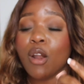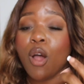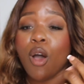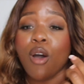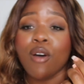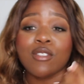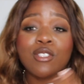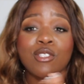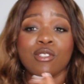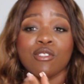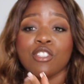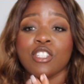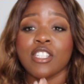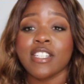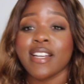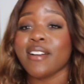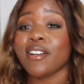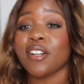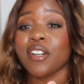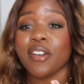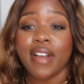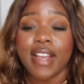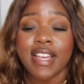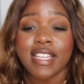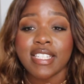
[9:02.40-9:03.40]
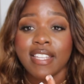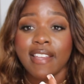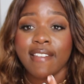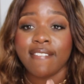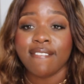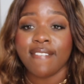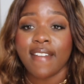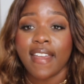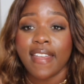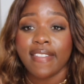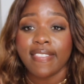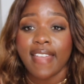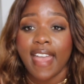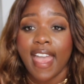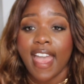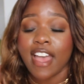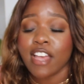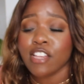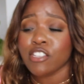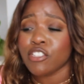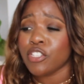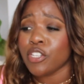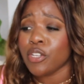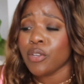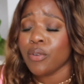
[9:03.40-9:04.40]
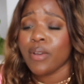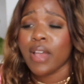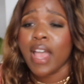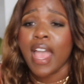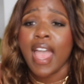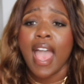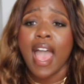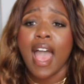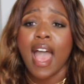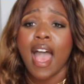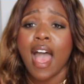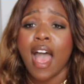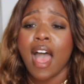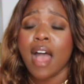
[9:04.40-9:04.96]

that also share crazy faith as you.